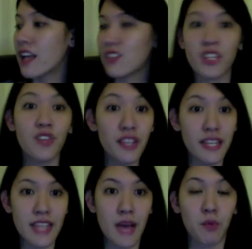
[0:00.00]
to give you an
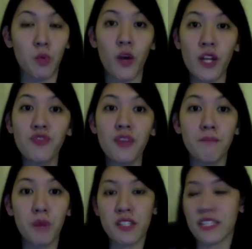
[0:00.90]
example, one of the
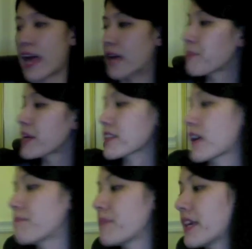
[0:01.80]
books that I picked
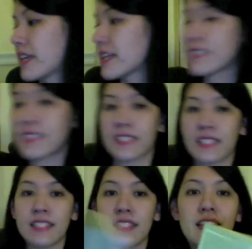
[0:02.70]
up
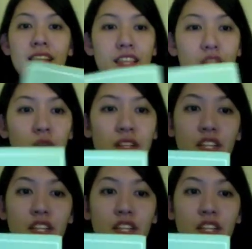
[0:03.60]
is this one.